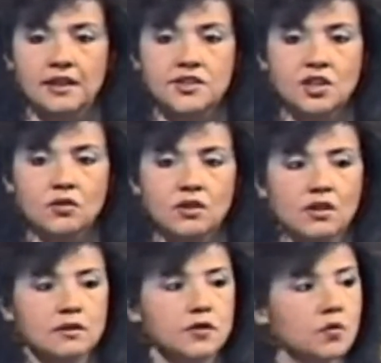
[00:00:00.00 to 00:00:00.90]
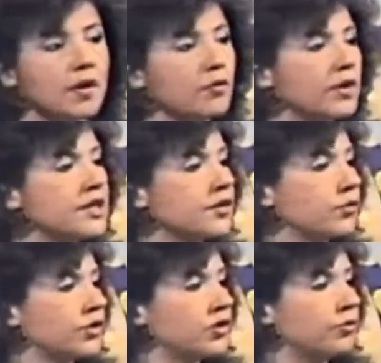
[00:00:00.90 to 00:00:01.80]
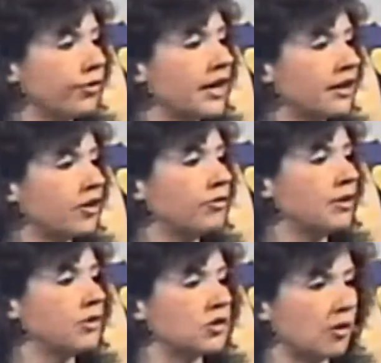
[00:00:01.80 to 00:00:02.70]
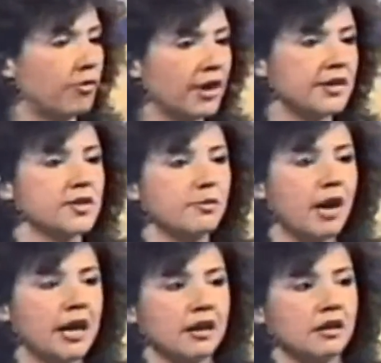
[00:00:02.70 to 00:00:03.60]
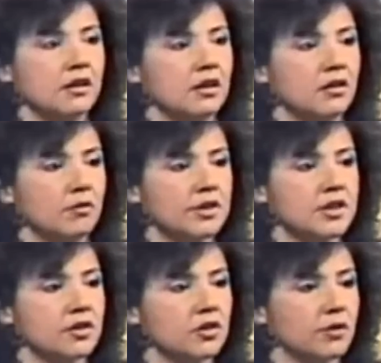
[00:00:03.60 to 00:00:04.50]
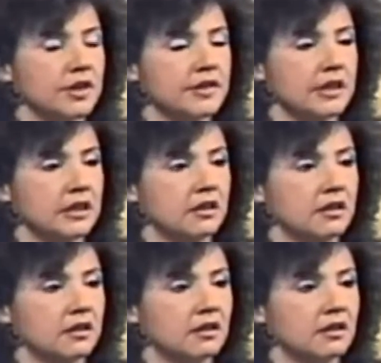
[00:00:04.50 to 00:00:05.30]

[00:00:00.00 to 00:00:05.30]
And so, for what reason would you break commitment or break samaya with such a one as he?